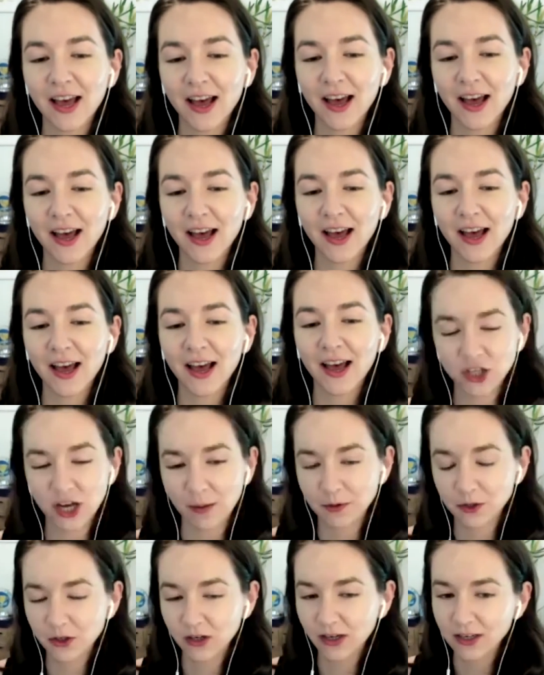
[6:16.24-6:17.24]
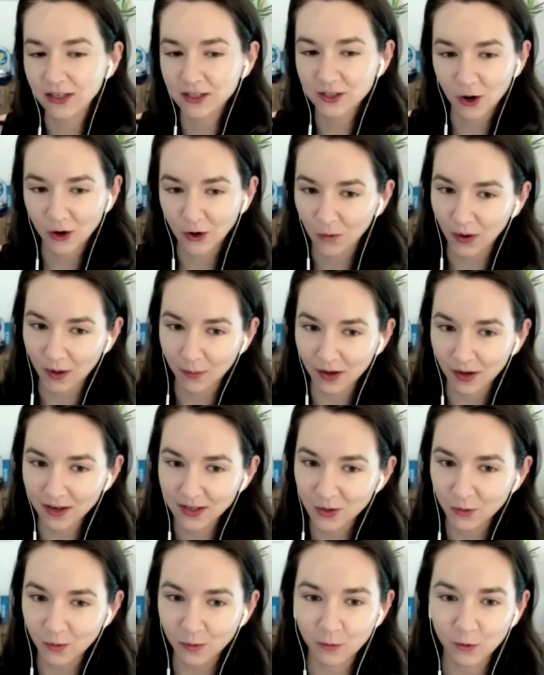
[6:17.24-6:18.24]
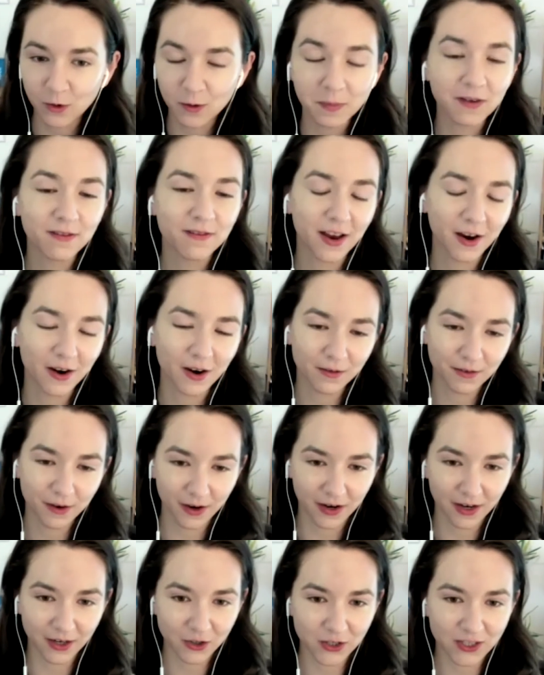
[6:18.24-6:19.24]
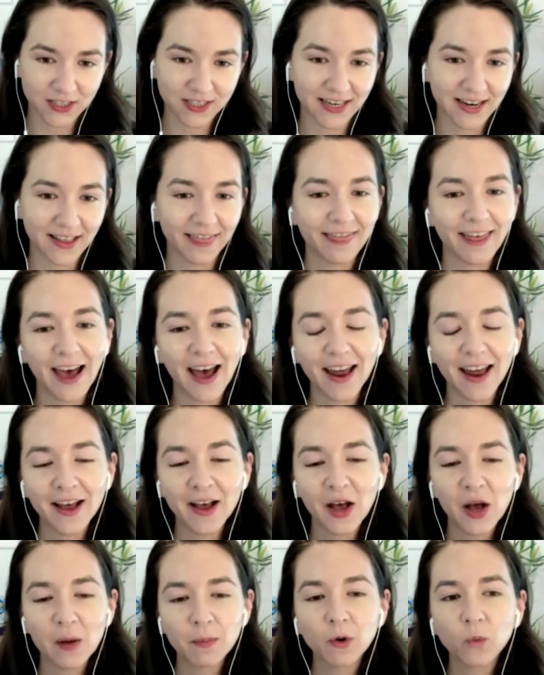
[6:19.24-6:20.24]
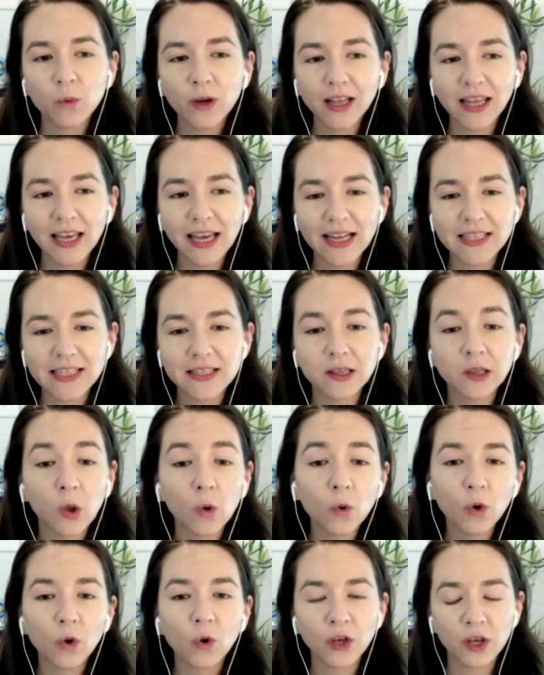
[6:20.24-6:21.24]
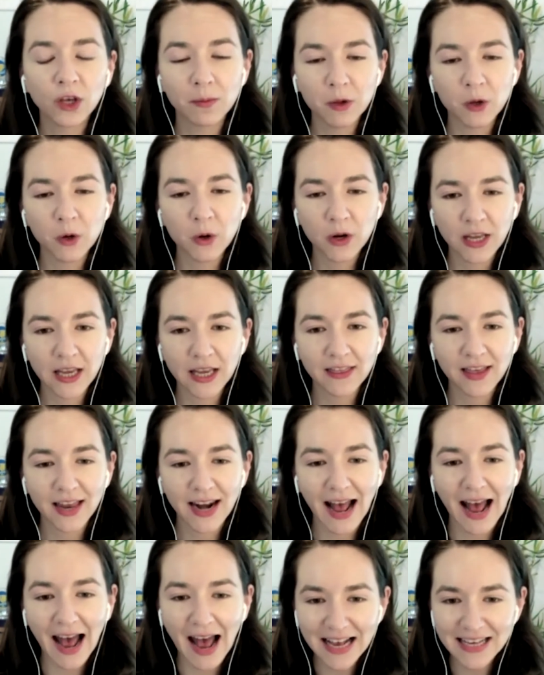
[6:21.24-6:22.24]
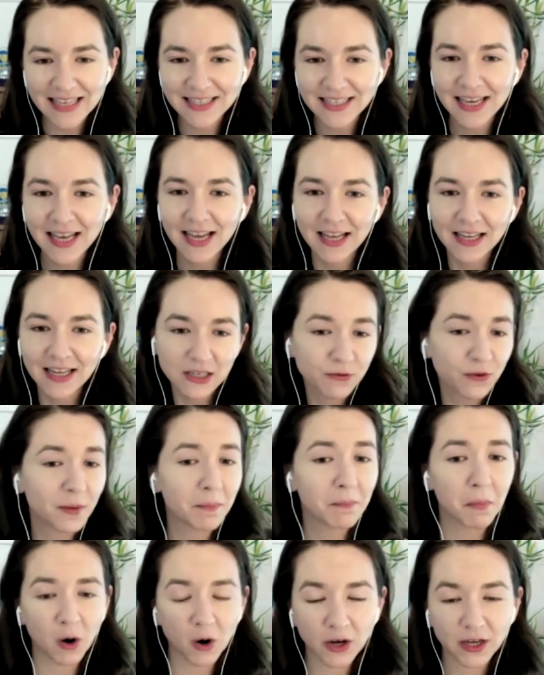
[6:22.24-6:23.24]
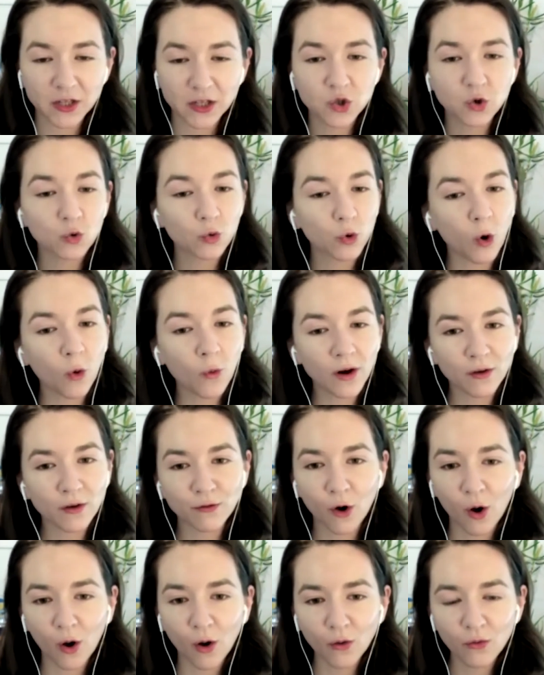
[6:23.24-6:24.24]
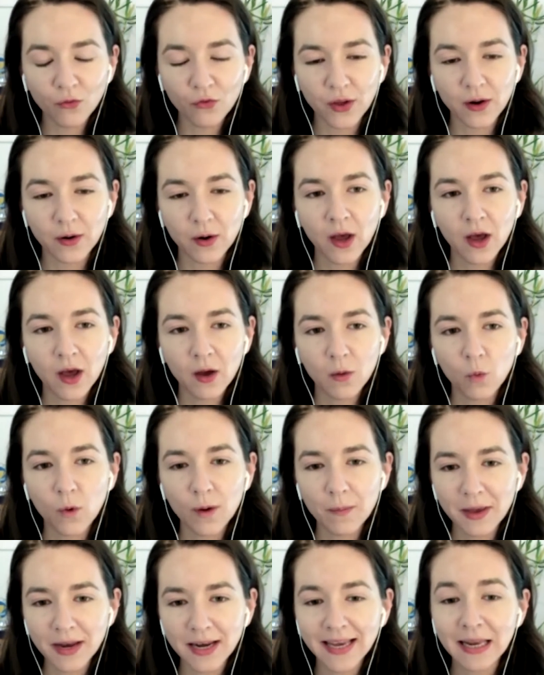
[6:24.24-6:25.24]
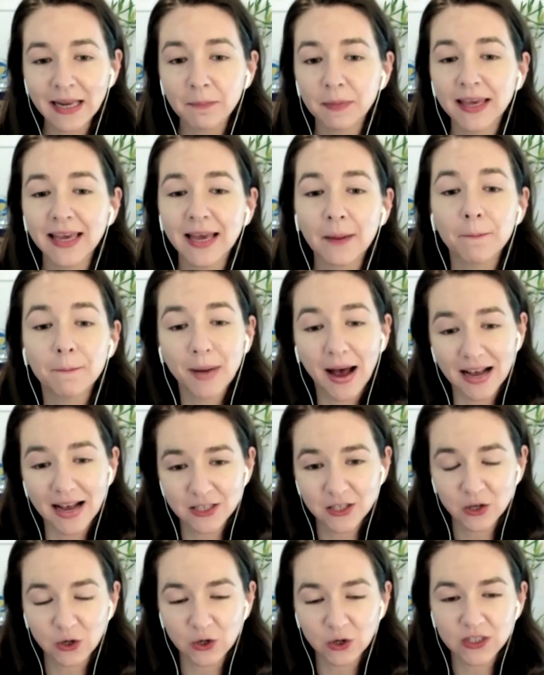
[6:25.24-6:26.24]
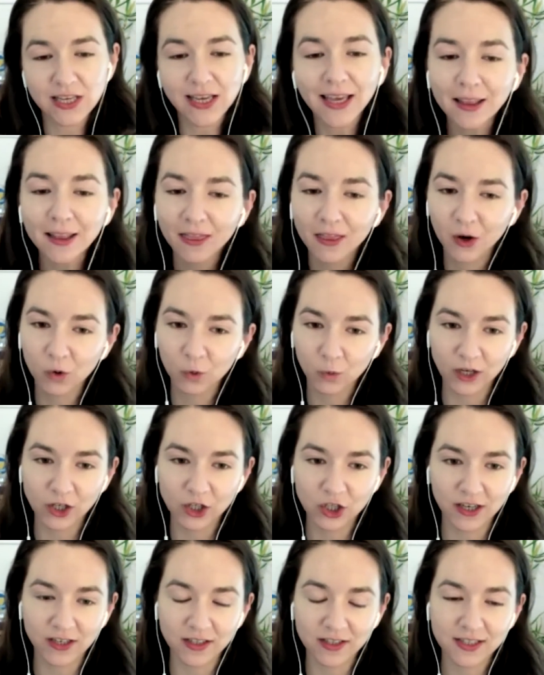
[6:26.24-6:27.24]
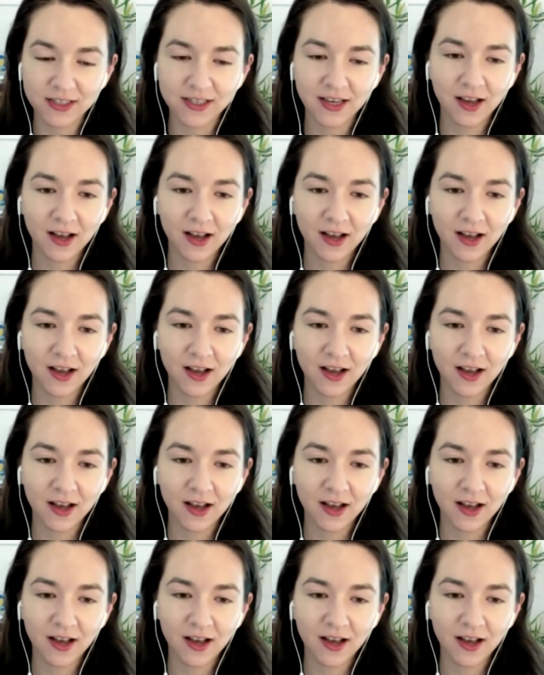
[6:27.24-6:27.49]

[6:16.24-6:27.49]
and chapter in Saudi Arabia, so would be very, very interested in that. But really, it's local community that as different markets grow and evolve, that women can be ambassadors in their regions.